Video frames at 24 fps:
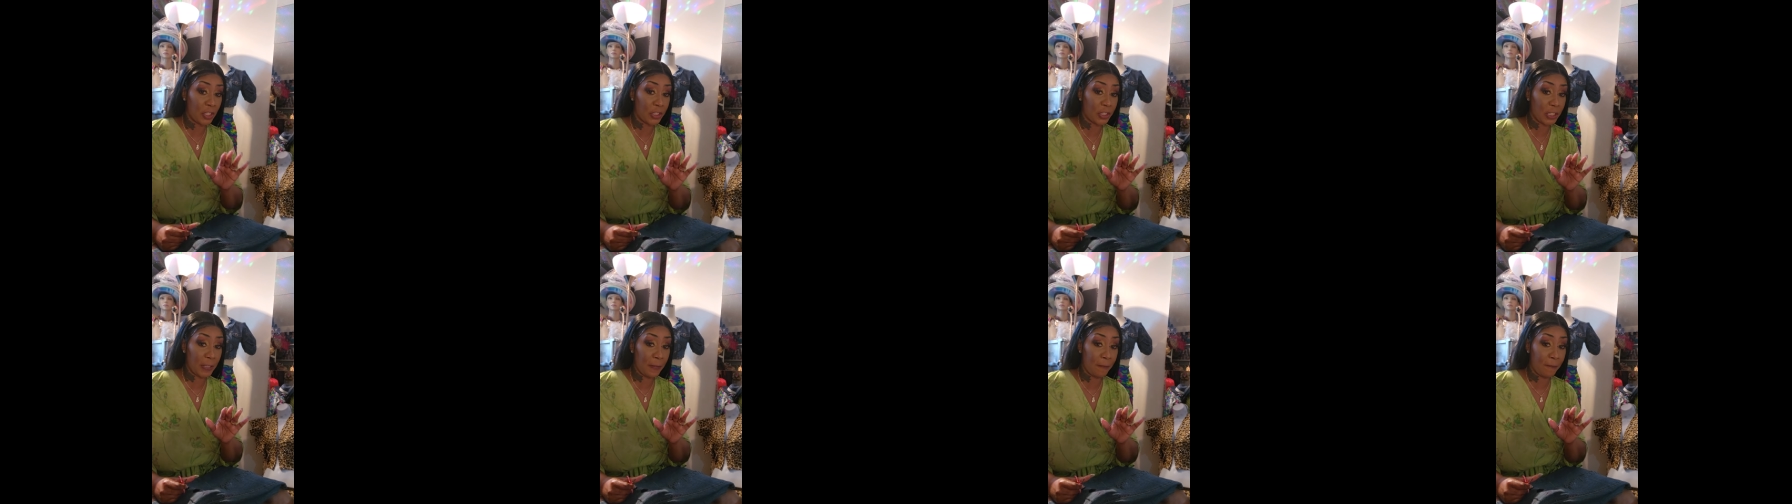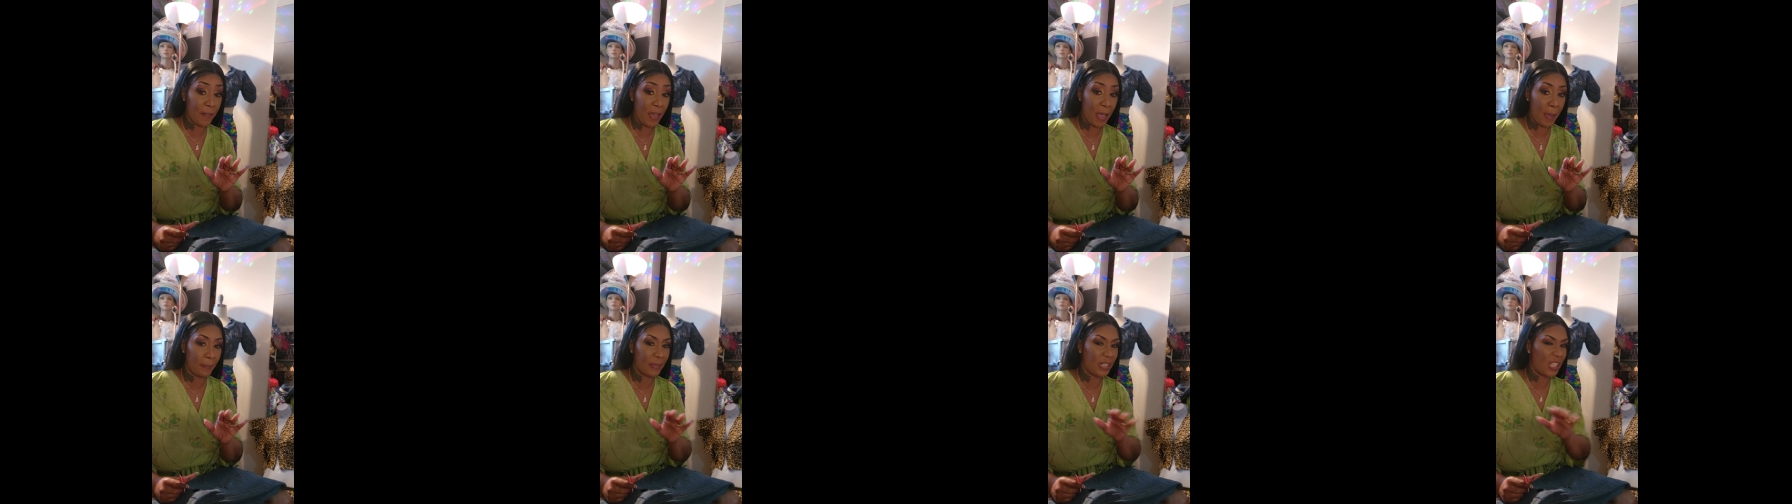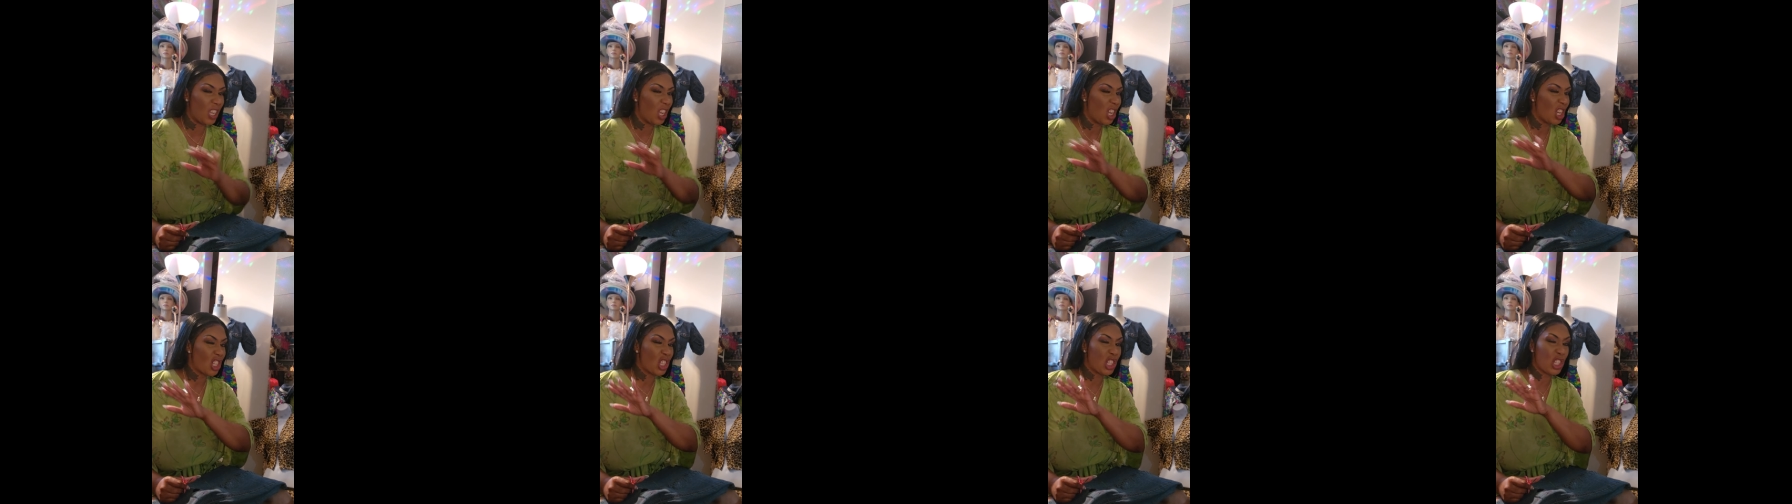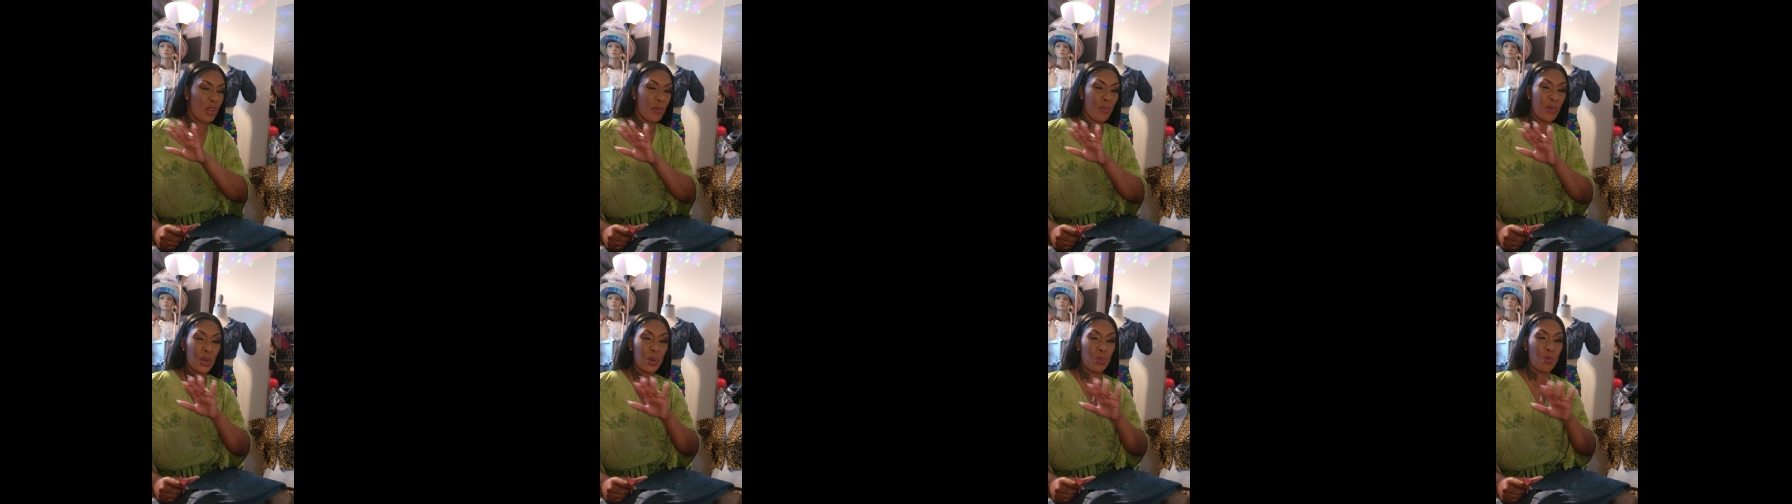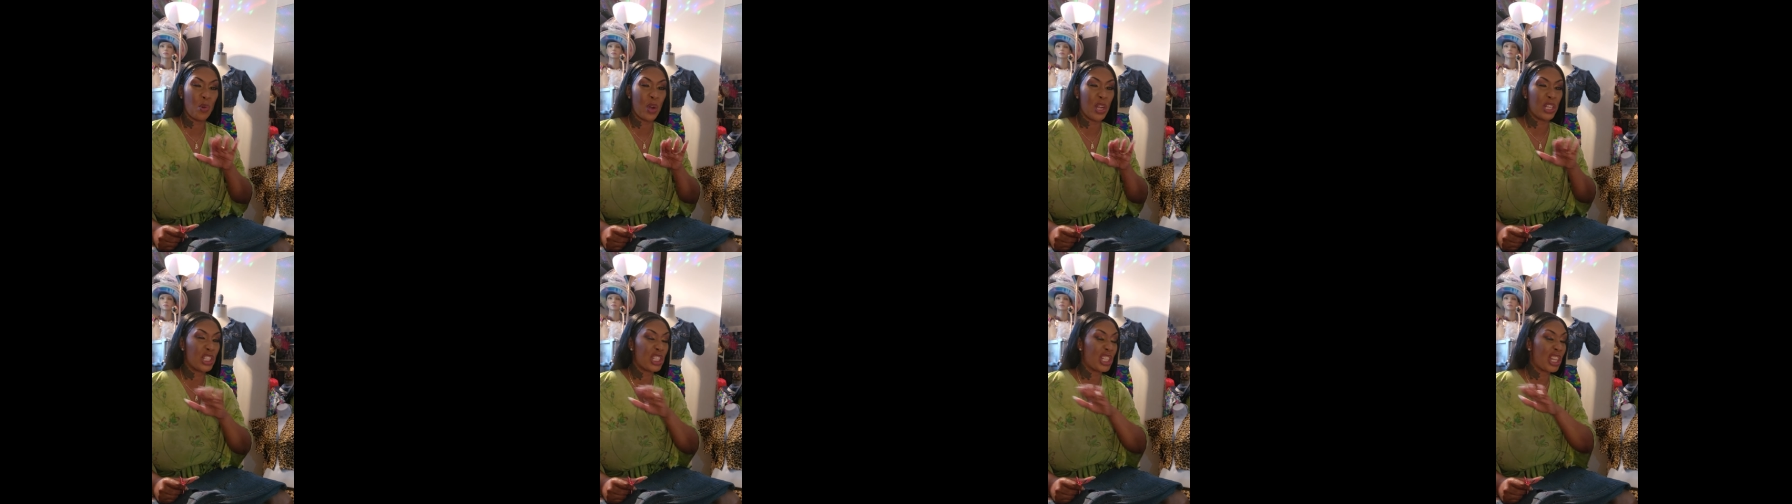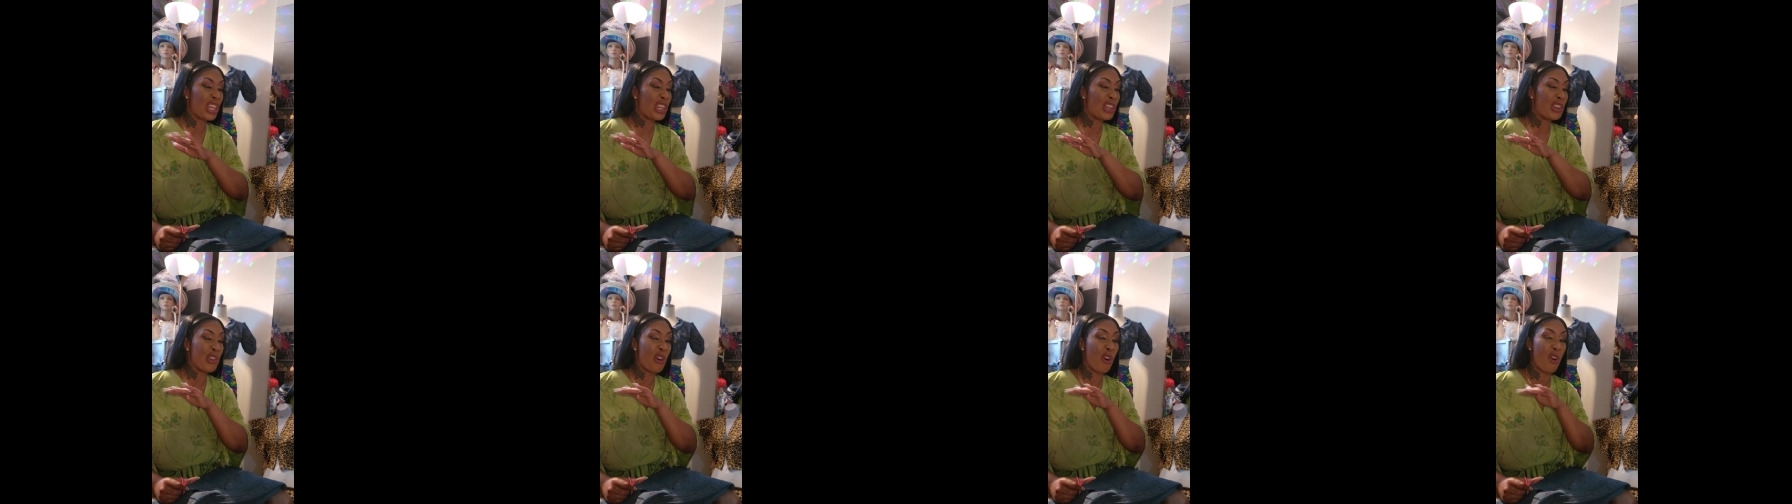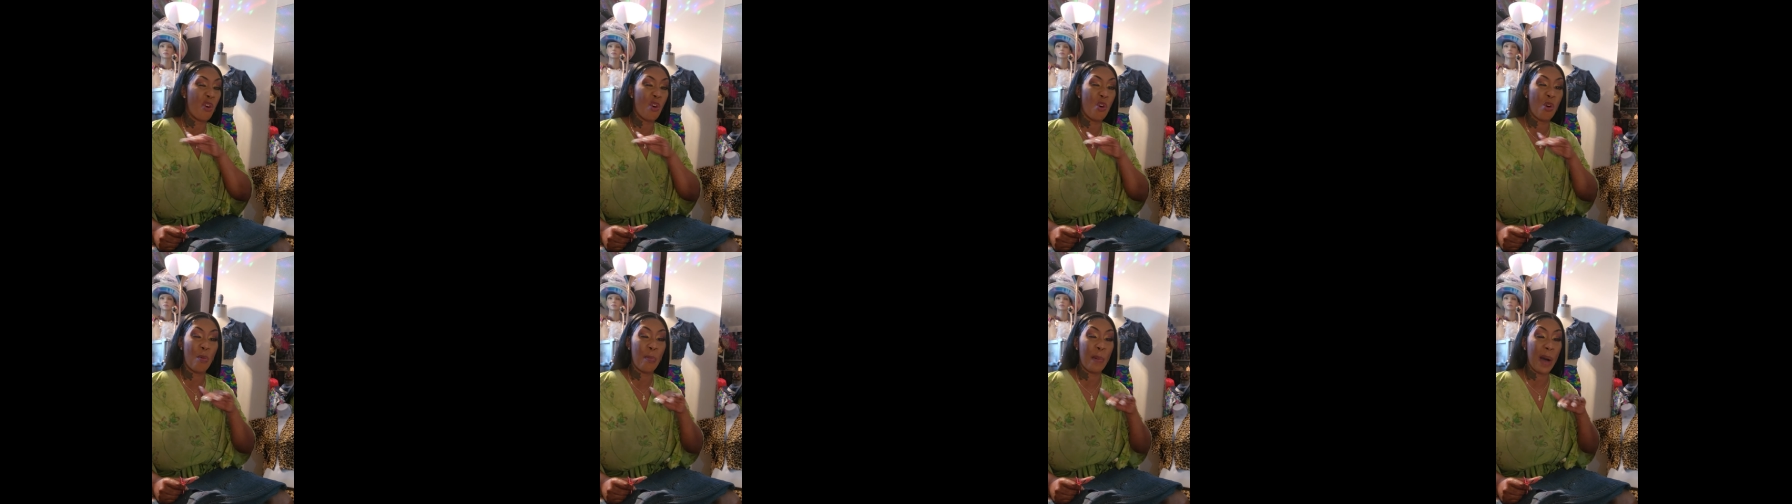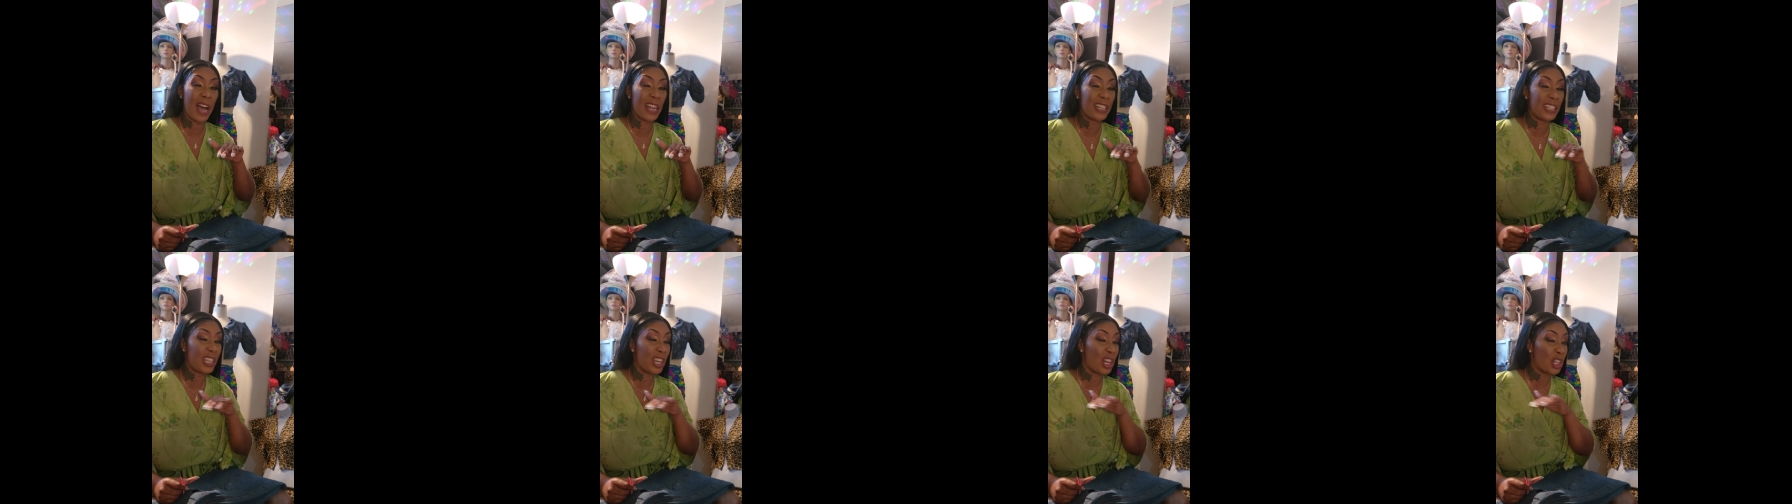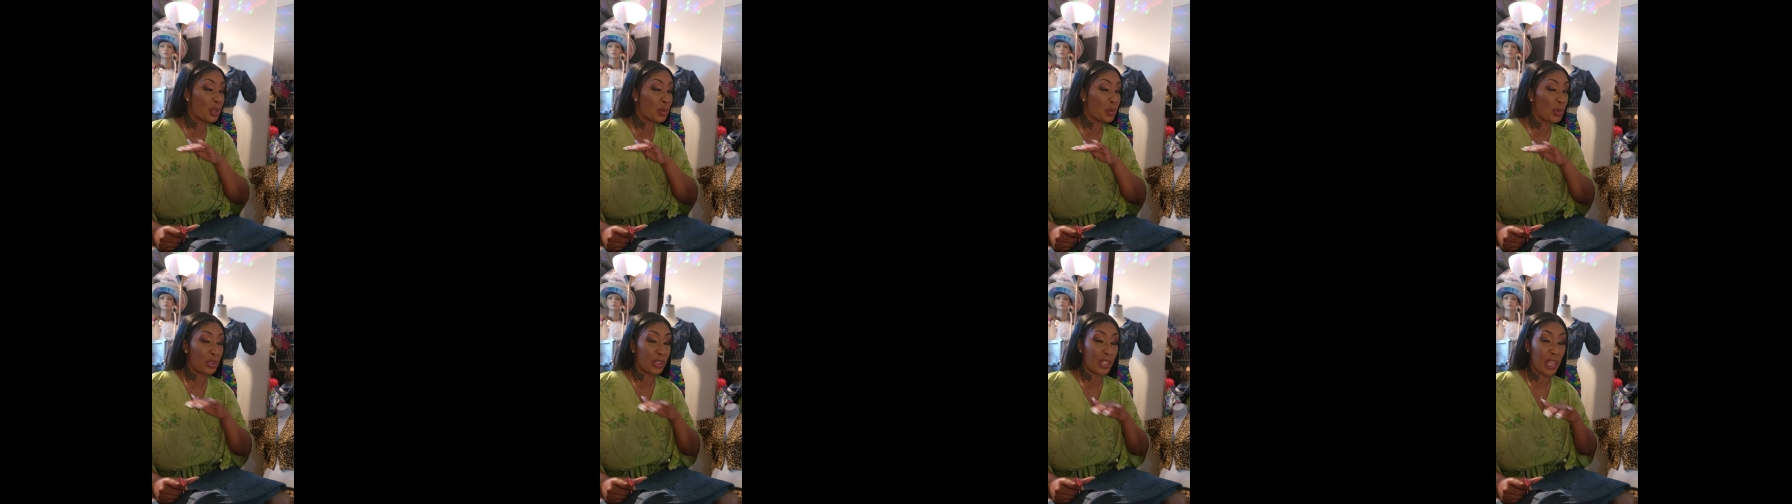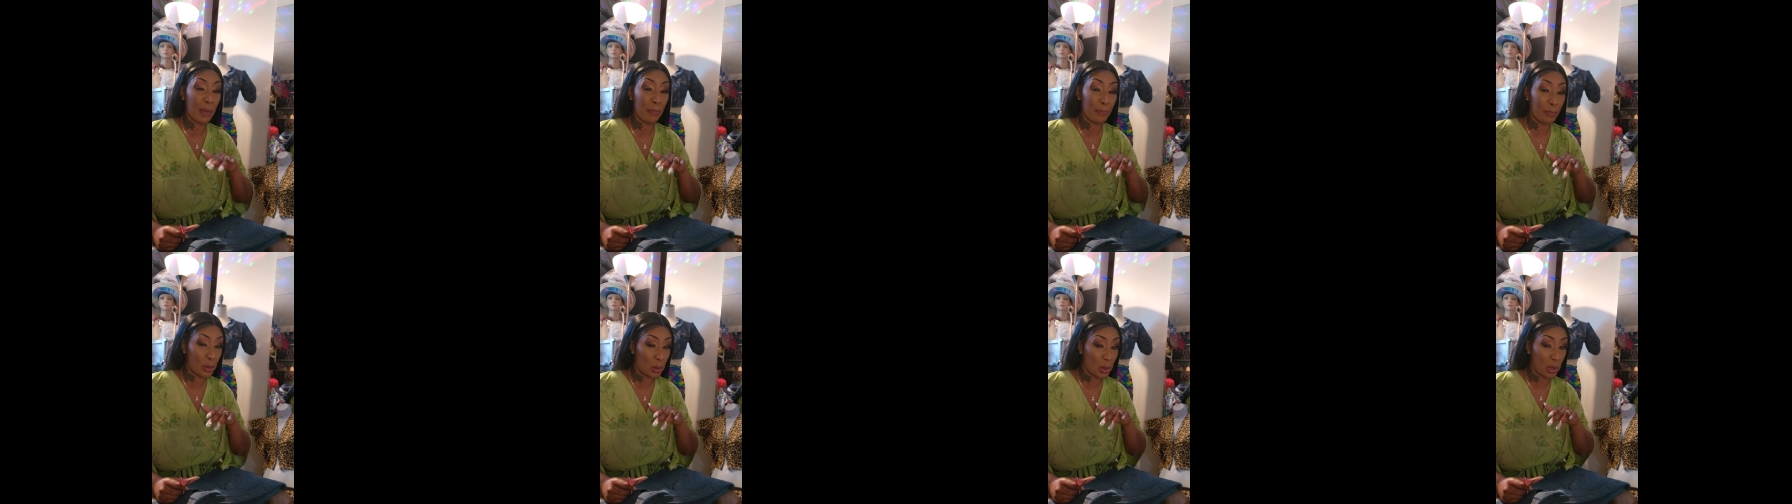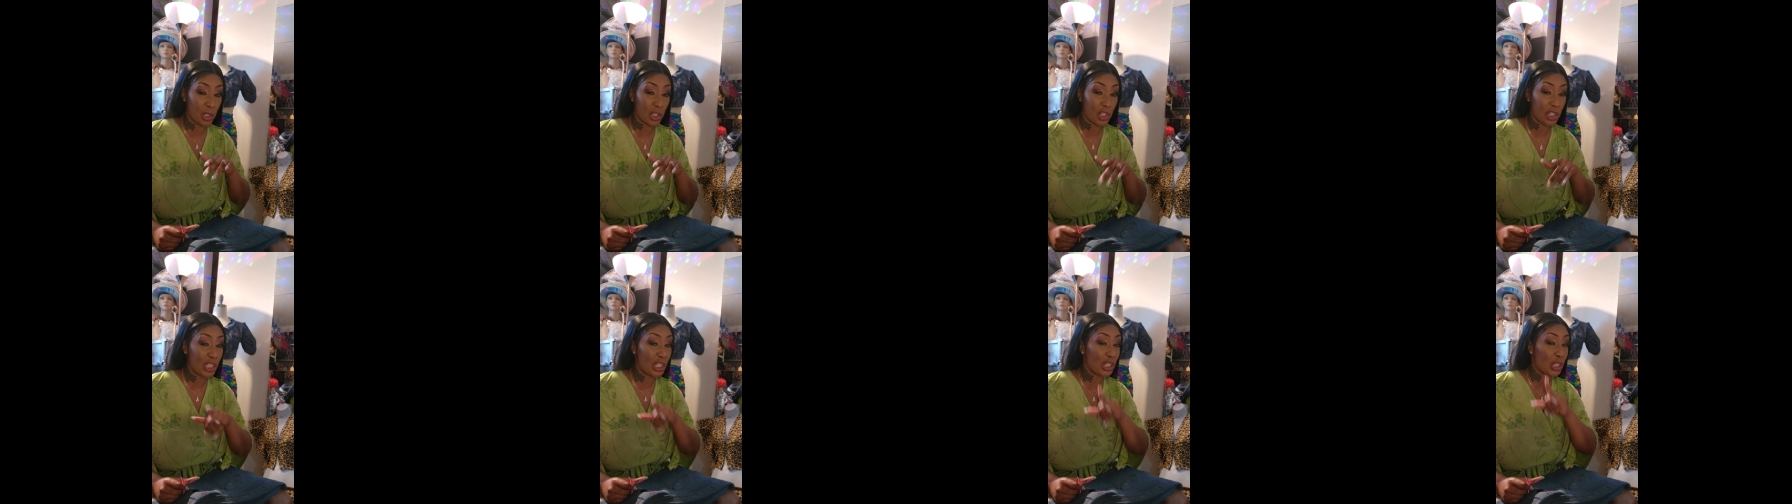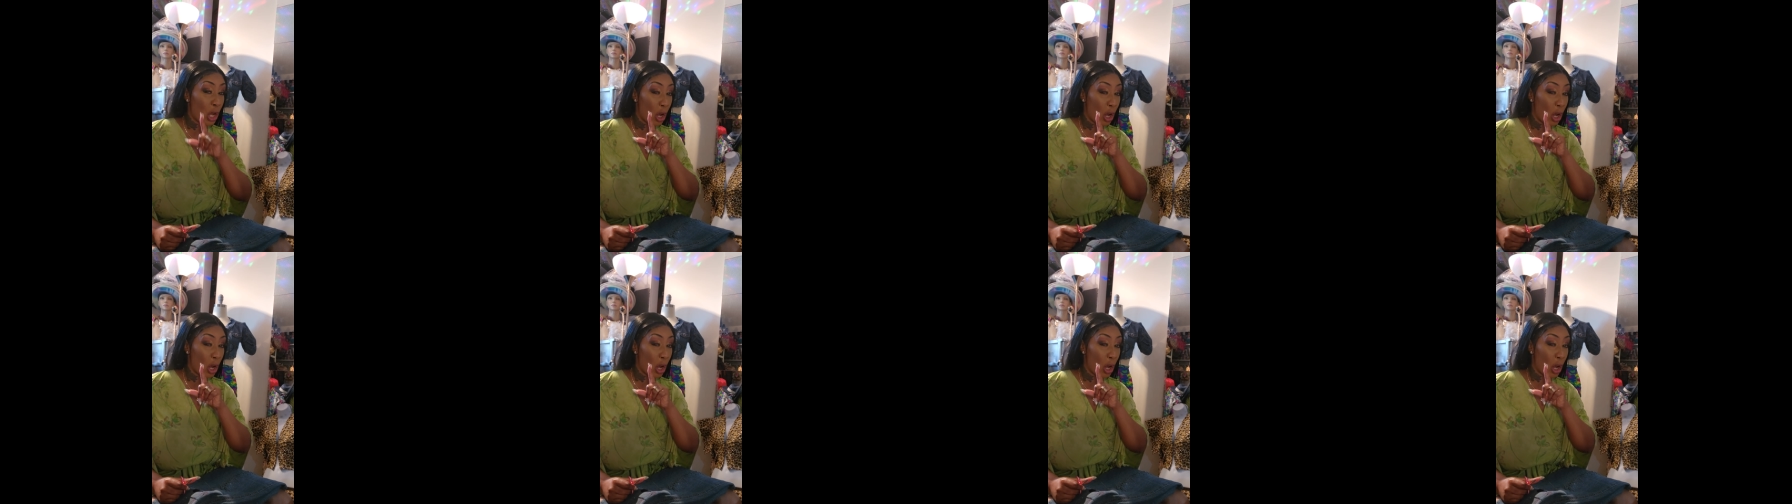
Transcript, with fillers: else in the family, she wouldn't have went to nobody else with that bullshit.